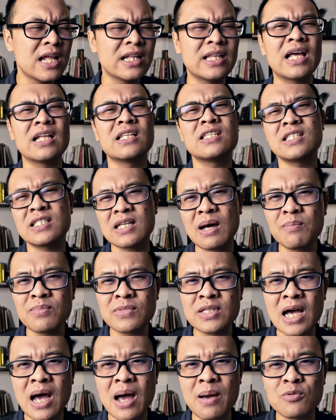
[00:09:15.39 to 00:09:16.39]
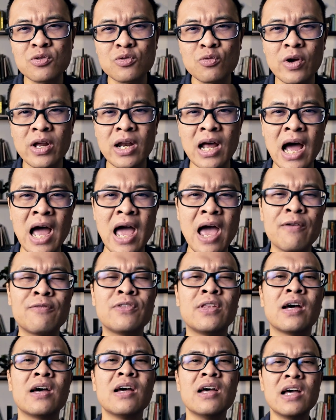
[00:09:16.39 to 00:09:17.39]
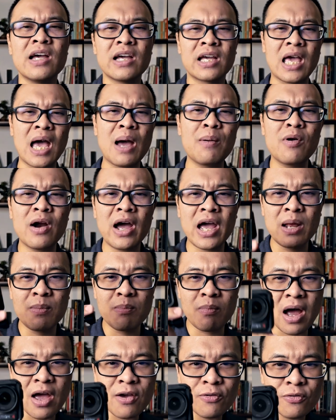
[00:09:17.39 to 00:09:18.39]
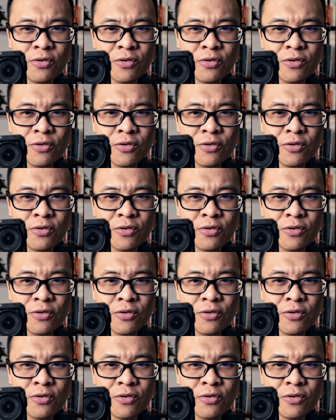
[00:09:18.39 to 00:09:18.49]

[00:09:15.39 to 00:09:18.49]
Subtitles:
Then sometimes when I have the camera in my